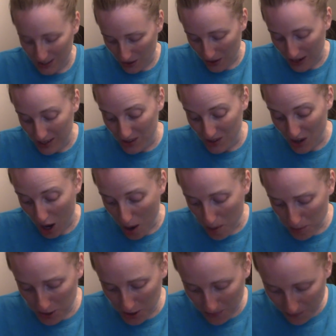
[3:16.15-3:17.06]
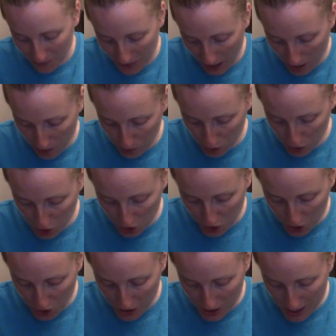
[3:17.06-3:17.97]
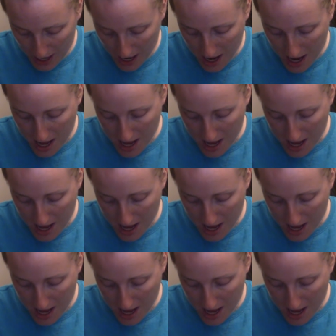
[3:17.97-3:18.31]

so I stopped. I was good.